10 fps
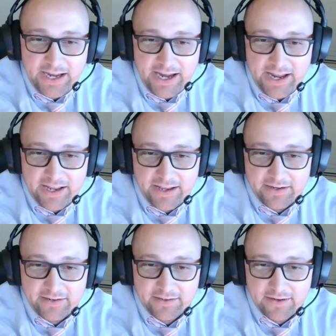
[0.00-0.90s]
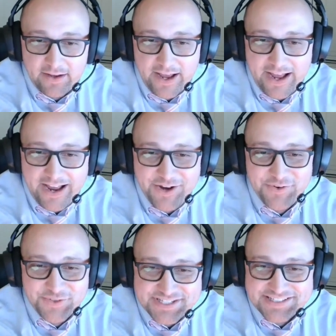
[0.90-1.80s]
And I
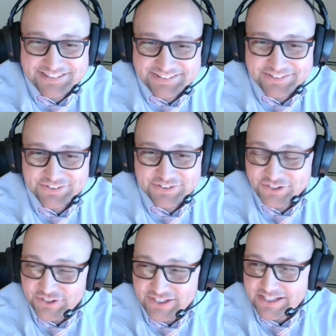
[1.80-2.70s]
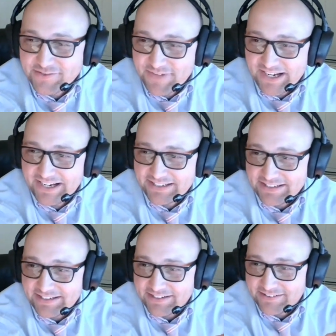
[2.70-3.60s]
was still green behind
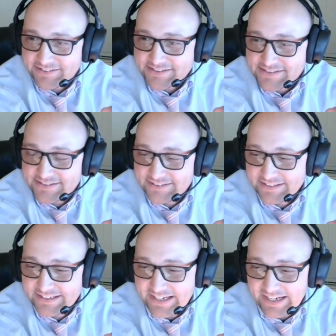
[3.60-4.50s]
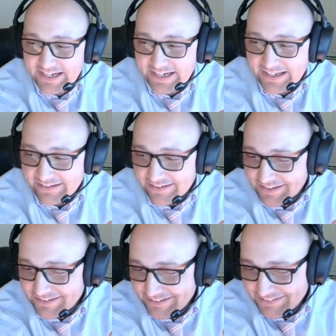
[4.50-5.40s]
the ears. And
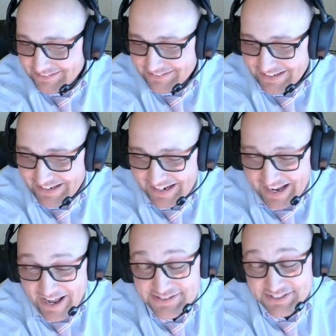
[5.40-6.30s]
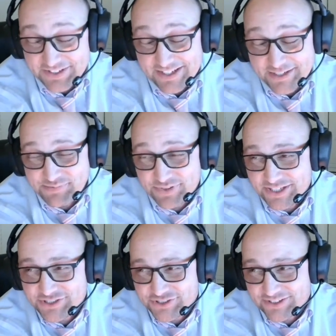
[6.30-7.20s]
that's a lot of
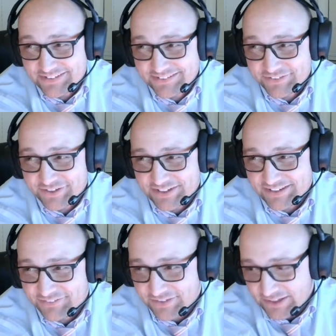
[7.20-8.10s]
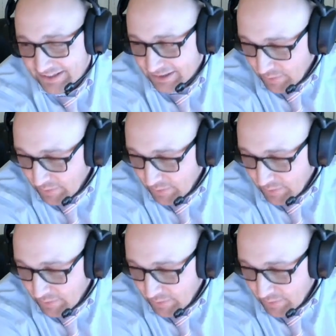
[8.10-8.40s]
pressure for a young